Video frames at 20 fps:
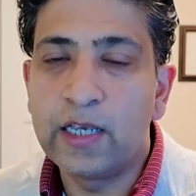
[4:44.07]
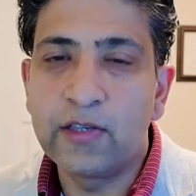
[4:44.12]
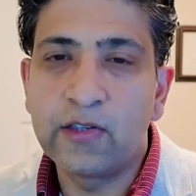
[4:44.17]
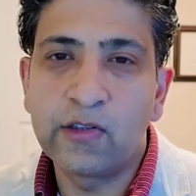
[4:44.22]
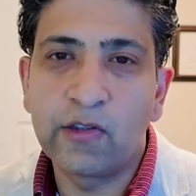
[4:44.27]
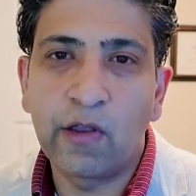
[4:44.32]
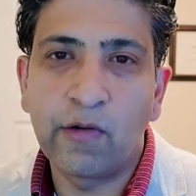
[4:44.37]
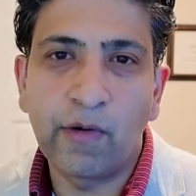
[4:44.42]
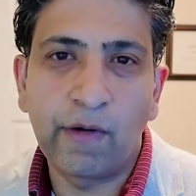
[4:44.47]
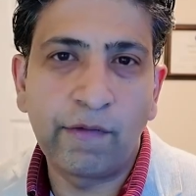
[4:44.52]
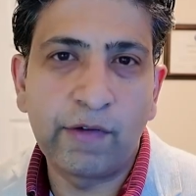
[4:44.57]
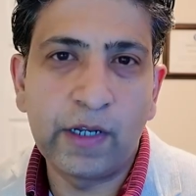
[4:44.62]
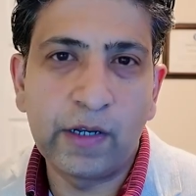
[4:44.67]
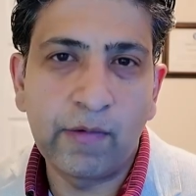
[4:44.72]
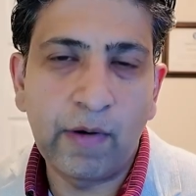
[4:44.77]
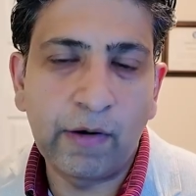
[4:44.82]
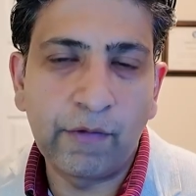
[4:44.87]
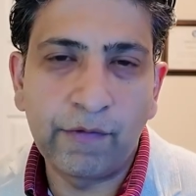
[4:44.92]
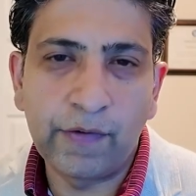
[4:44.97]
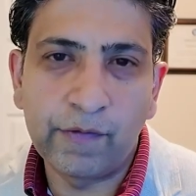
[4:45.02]
is roughly
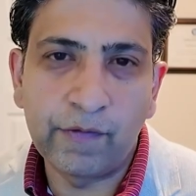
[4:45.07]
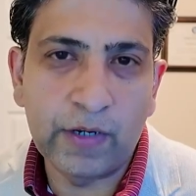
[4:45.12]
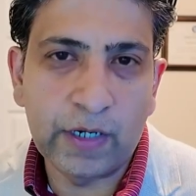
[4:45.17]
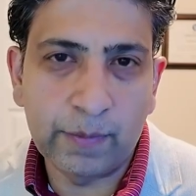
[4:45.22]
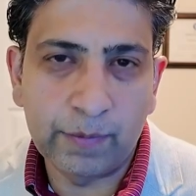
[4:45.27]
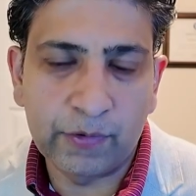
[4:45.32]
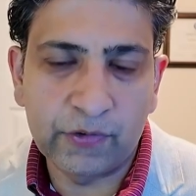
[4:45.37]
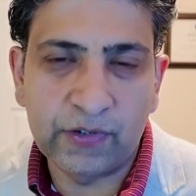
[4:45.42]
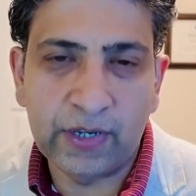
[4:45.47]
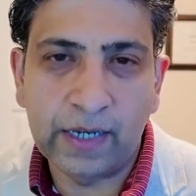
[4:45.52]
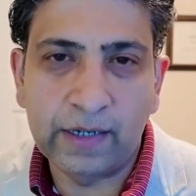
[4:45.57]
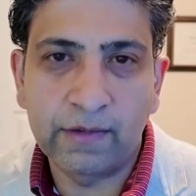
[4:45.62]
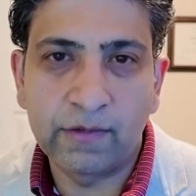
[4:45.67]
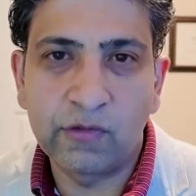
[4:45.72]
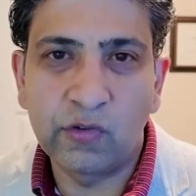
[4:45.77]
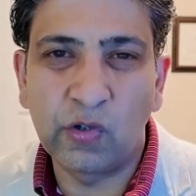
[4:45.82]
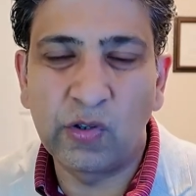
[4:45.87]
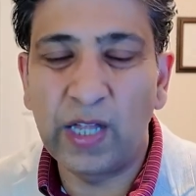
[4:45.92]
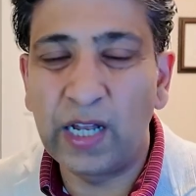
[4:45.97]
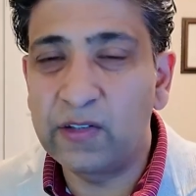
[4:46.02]
around 15%.
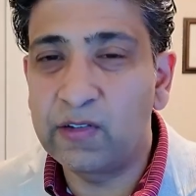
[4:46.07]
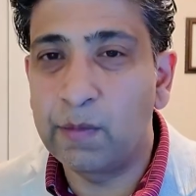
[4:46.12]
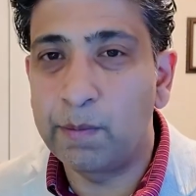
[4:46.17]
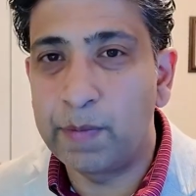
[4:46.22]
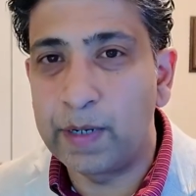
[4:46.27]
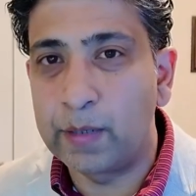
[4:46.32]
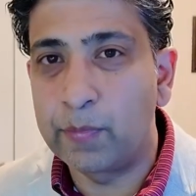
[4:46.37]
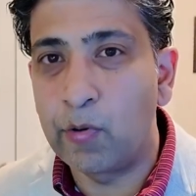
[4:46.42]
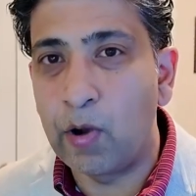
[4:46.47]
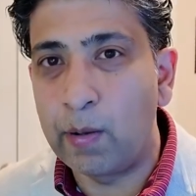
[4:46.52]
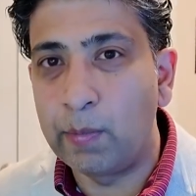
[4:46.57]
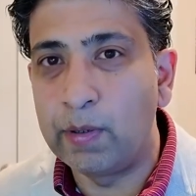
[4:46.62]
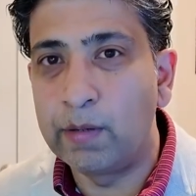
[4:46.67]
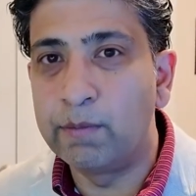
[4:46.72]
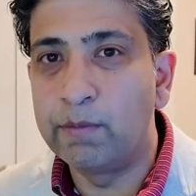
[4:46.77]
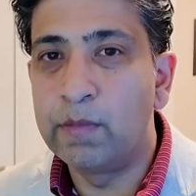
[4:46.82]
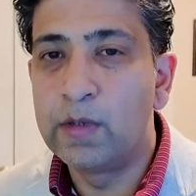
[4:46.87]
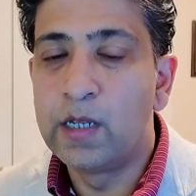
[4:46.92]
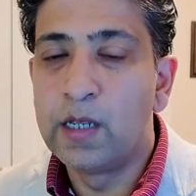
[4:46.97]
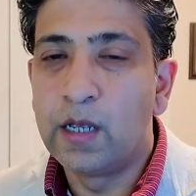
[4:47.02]
So that's a big
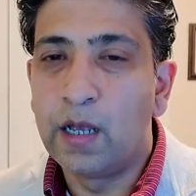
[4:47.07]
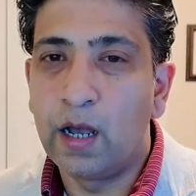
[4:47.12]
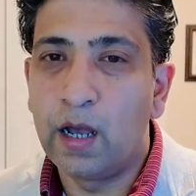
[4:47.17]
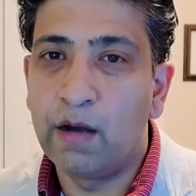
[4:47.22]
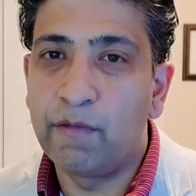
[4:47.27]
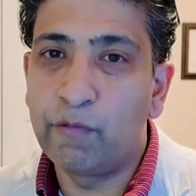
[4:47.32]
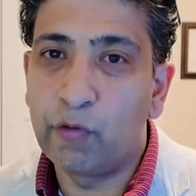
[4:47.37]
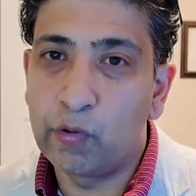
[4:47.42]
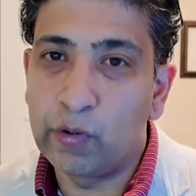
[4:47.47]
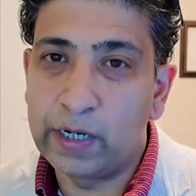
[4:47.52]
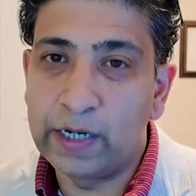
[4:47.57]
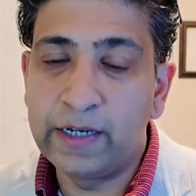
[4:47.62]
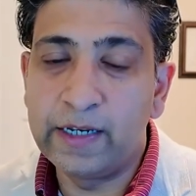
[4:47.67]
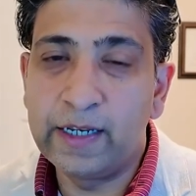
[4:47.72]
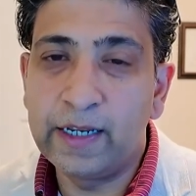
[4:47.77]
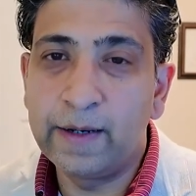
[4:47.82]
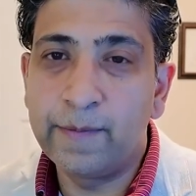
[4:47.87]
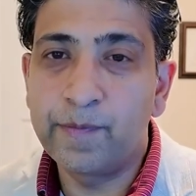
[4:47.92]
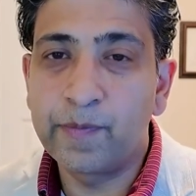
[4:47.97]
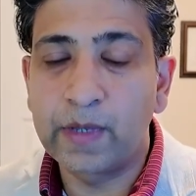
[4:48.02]
problem for
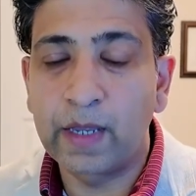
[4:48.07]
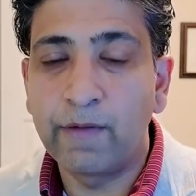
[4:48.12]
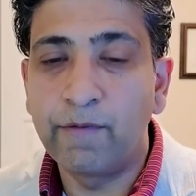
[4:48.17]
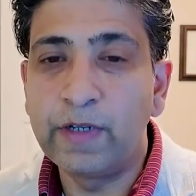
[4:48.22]
India.